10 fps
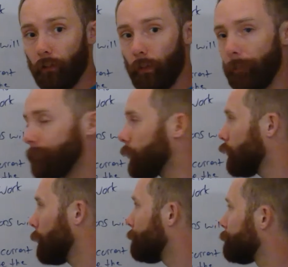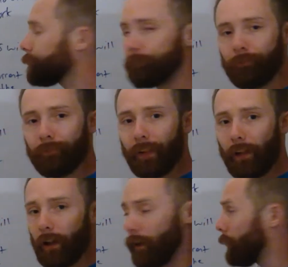well. So
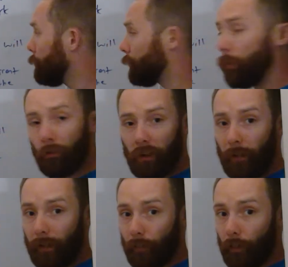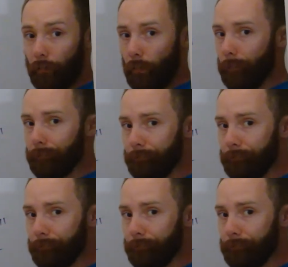pause now and have a go if you want.